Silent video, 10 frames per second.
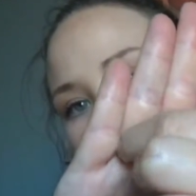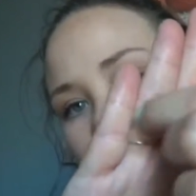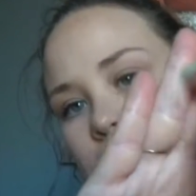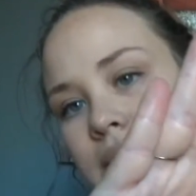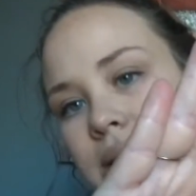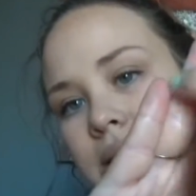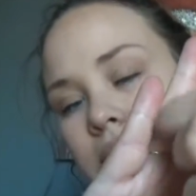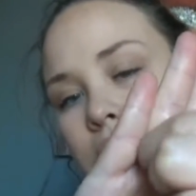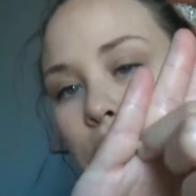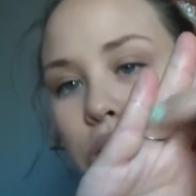these
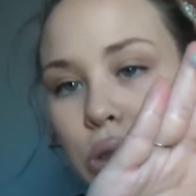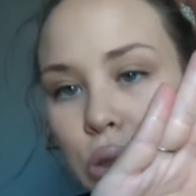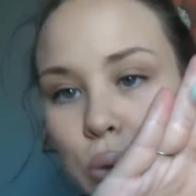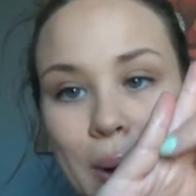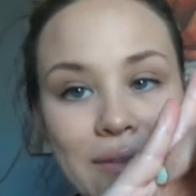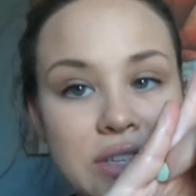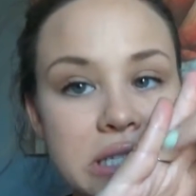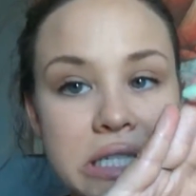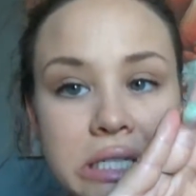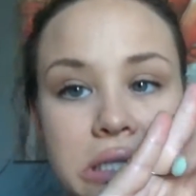little
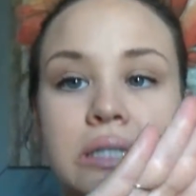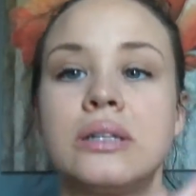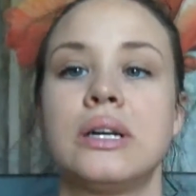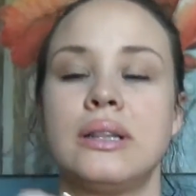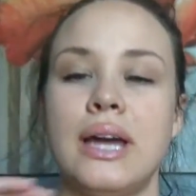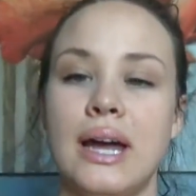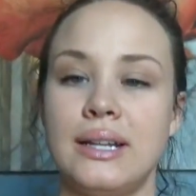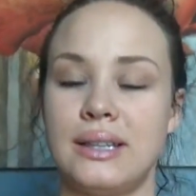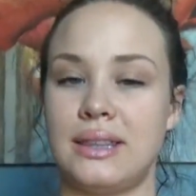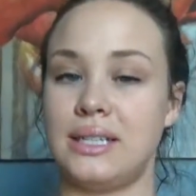crevices that
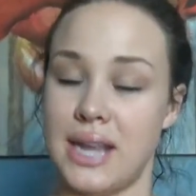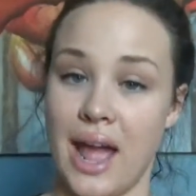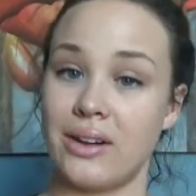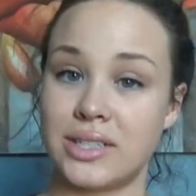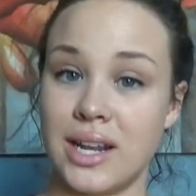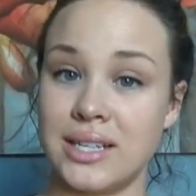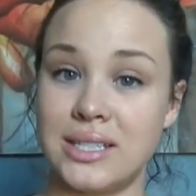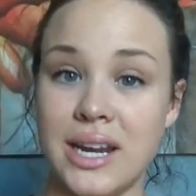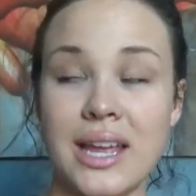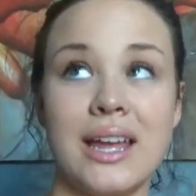the tanner's gonna
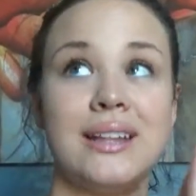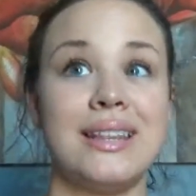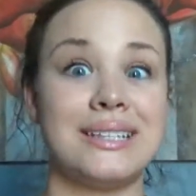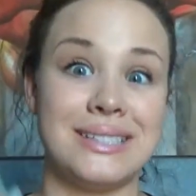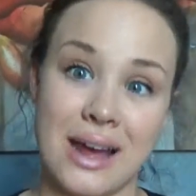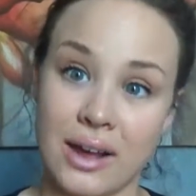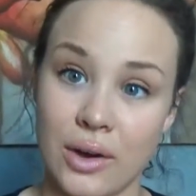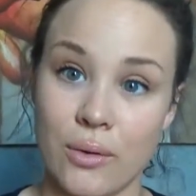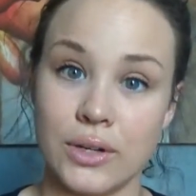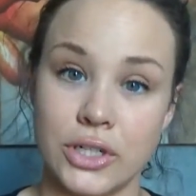stick in that's not gonna
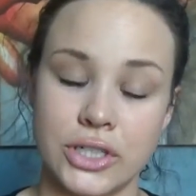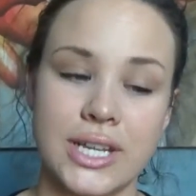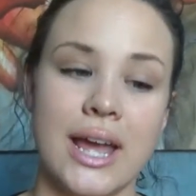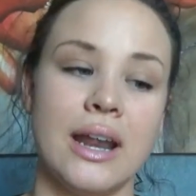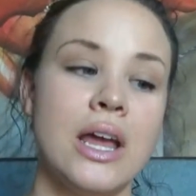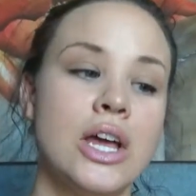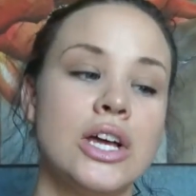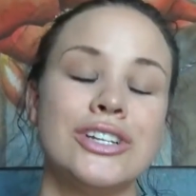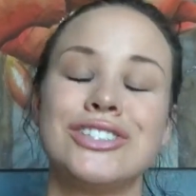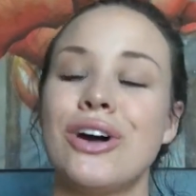go onto your skin.
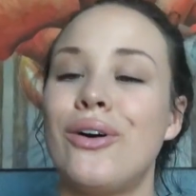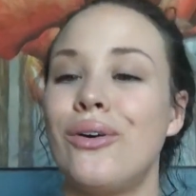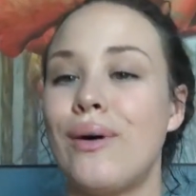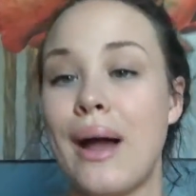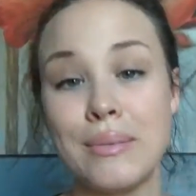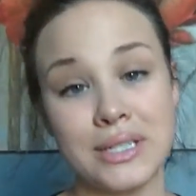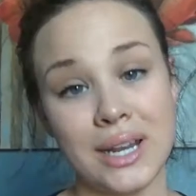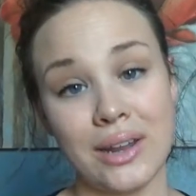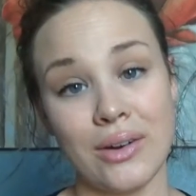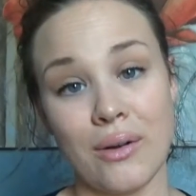So I'm just
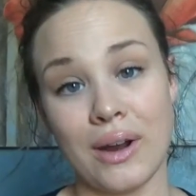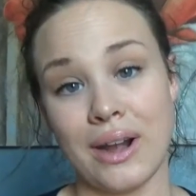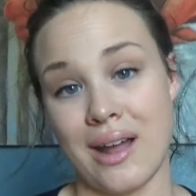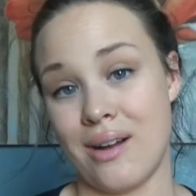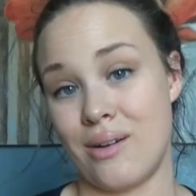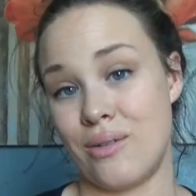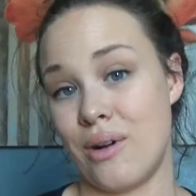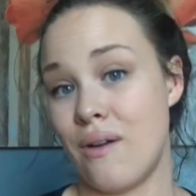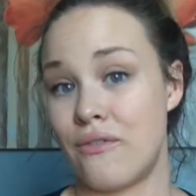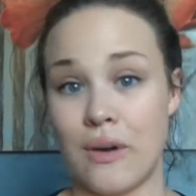letting you know right
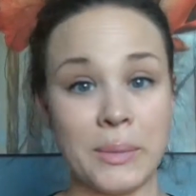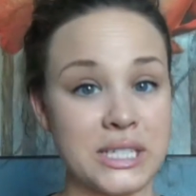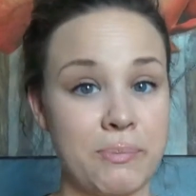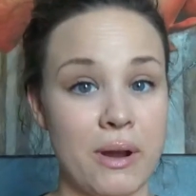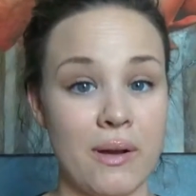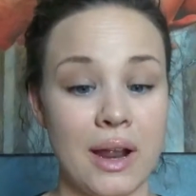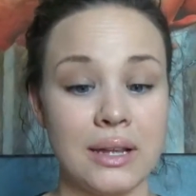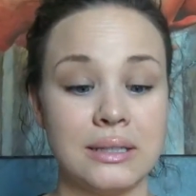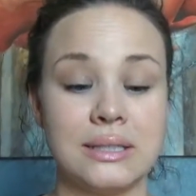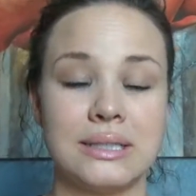now, from
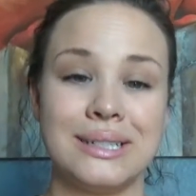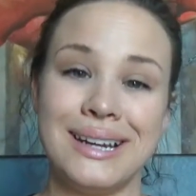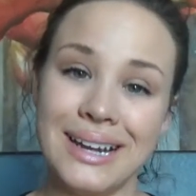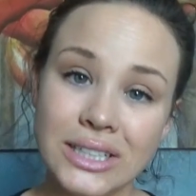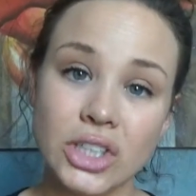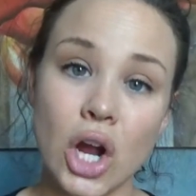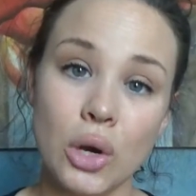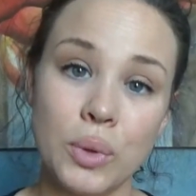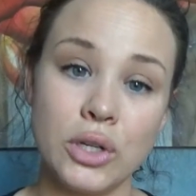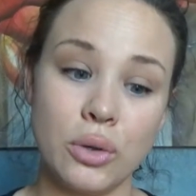experience, it's
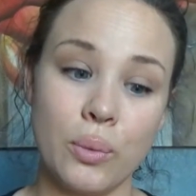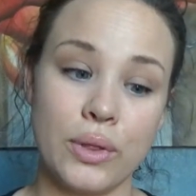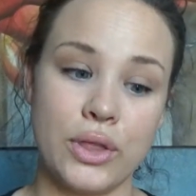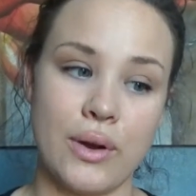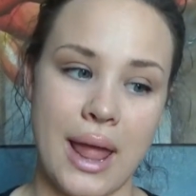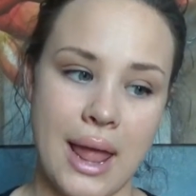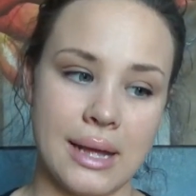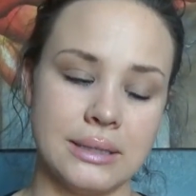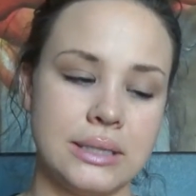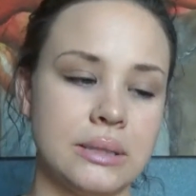hard when you do it with your
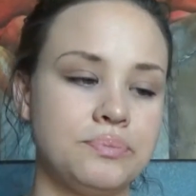hands.